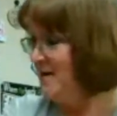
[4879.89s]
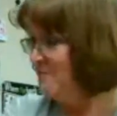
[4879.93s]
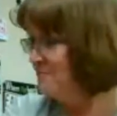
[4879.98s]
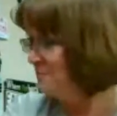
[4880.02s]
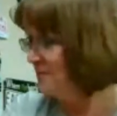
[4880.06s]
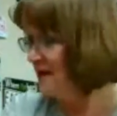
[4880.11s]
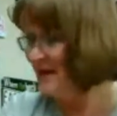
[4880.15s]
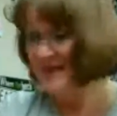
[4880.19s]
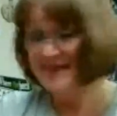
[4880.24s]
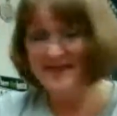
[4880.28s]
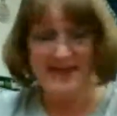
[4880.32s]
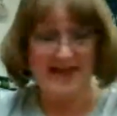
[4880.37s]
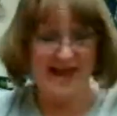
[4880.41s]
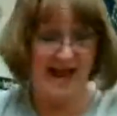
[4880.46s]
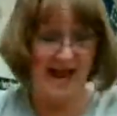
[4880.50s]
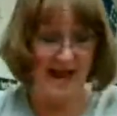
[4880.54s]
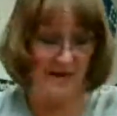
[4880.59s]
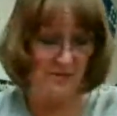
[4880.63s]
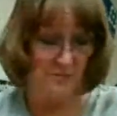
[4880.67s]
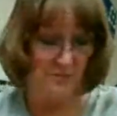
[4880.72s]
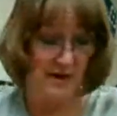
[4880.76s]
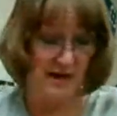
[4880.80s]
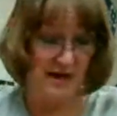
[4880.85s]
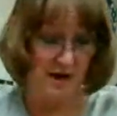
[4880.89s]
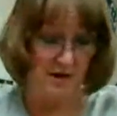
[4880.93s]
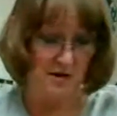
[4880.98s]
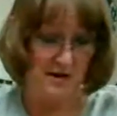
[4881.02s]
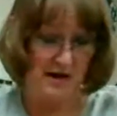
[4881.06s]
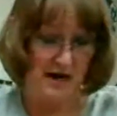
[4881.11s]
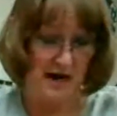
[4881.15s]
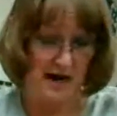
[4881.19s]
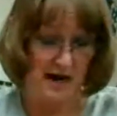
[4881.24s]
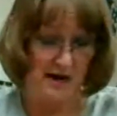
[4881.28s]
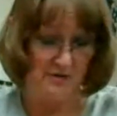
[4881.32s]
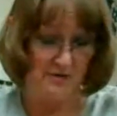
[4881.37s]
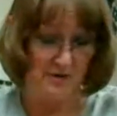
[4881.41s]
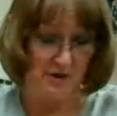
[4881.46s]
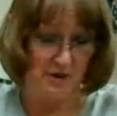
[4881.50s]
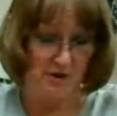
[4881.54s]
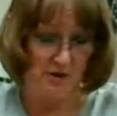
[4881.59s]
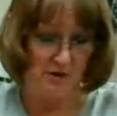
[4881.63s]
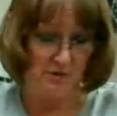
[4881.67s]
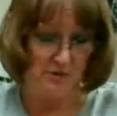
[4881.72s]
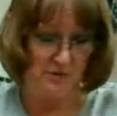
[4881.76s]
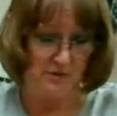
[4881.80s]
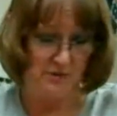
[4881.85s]
With that, we are now,
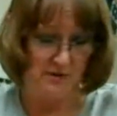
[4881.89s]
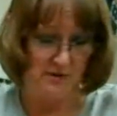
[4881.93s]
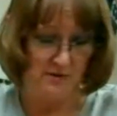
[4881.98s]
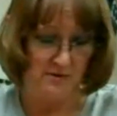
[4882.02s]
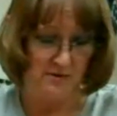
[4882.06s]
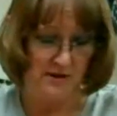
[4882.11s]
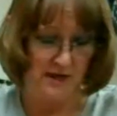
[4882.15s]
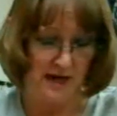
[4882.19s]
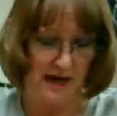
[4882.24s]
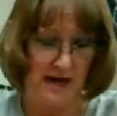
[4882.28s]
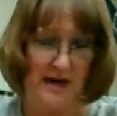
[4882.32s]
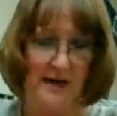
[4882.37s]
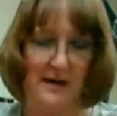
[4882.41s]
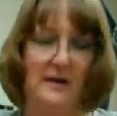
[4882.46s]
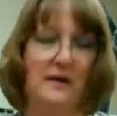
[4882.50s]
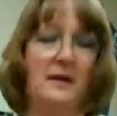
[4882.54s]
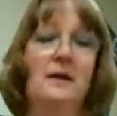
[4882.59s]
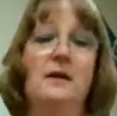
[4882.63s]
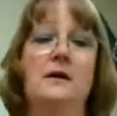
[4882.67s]
okay.